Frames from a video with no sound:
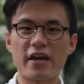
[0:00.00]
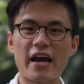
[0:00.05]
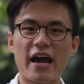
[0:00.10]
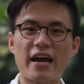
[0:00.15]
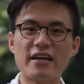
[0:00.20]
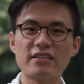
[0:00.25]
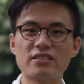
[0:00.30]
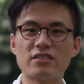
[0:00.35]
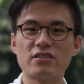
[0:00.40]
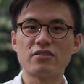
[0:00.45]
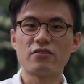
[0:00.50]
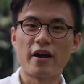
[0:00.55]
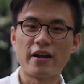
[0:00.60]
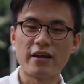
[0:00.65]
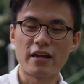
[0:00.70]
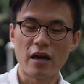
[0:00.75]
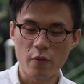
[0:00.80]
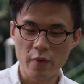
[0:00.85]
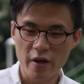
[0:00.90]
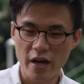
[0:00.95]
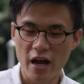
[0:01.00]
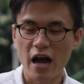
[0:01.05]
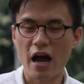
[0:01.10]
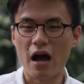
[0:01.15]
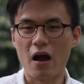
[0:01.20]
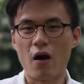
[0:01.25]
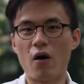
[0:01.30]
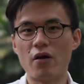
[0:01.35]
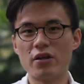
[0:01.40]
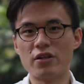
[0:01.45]
guys, right now we are
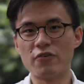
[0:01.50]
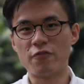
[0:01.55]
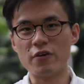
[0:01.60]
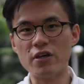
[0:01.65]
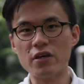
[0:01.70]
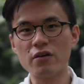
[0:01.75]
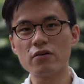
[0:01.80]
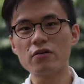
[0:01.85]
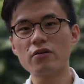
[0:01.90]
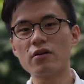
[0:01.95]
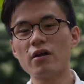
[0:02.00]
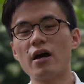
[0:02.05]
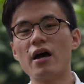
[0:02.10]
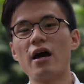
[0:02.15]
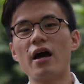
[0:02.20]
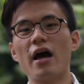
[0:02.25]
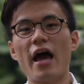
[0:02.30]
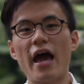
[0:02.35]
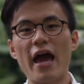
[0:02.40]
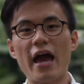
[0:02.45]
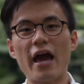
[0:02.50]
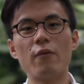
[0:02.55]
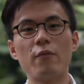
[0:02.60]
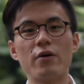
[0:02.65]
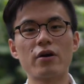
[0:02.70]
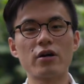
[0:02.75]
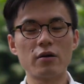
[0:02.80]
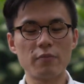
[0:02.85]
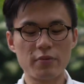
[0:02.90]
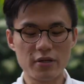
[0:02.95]
on the field and we're
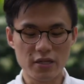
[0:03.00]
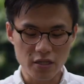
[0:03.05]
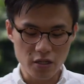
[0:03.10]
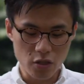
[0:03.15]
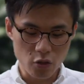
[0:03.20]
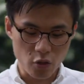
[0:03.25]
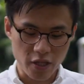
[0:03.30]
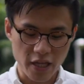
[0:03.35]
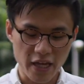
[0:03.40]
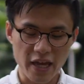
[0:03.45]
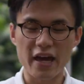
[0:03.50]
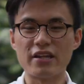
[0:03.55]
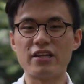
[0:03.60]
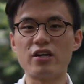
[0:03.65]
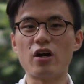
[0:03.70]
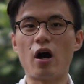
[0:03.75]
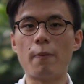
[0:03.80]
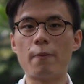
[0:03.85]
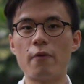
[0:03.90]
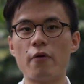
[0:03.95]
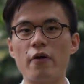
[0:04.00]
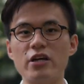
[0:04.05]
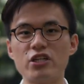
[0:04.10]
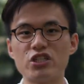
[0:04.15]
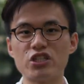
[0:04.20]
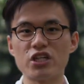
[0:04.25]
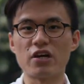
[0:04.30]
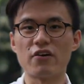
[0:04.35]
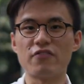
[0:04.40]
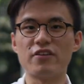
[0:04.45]
going to be looking at the
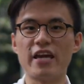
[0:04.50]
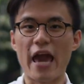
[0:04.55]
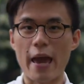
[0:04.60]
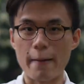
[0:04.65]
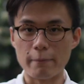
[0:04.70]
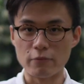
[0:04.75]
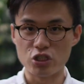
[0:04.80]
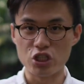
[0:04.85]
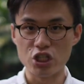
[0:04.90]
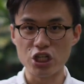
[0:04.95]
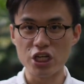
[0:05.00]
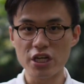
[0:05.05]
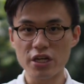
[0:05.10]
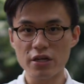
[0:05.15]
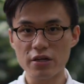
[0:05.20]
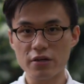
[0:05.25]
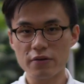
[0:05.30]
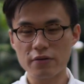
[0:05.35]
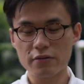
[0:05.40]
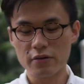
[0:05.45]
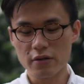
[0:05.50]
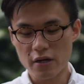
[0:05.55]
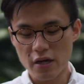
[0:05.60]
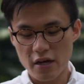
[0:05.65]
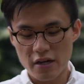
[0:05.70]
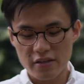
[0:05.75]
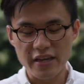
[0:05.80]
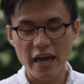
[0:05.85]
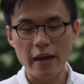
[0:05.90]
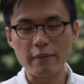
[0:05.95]
operation of the MG.
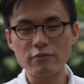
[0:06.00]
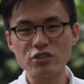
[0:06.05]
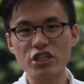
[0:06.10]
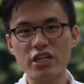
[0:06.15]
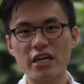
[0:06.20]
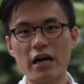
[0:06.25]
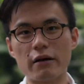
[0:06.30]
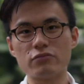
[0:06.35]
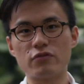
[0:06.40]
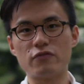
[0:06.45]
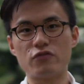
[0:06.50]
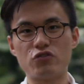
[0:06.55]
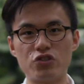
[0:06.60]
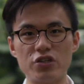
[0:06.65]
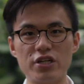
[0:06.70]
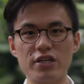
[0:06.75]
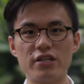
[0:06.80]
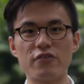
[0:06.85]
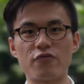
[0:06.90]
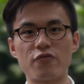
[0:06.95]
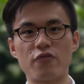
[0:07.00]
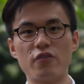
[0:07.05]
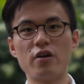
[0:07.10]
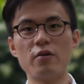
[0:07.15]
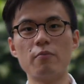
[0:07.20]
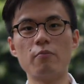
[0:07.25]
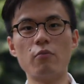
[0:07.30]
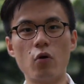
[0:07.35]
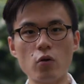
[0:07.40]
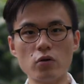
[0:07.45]
The MG comes with 3 different
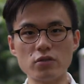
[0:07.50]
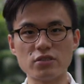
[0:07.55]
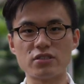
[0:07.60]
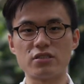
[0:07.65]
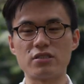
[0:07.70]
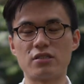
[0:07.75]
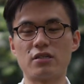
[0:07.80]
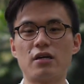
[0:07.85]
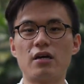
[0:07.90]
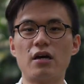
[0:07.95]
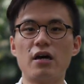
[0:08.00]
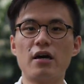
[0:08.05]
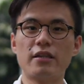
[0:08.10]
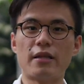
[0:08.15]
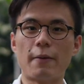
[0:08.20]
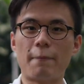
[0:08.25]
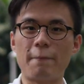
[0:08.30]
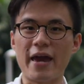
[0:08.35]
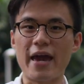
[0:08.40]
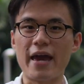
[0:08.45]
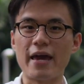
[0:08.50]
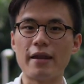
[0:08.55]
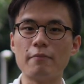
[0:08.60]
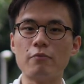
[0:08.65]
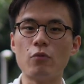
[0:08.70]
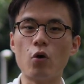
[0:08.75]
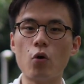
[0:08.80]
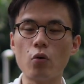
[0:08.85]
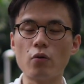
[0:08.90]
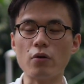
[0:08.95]
modes: the pan
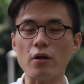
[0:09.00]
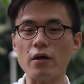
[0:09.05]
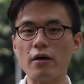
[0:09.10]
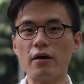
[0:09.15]
mode,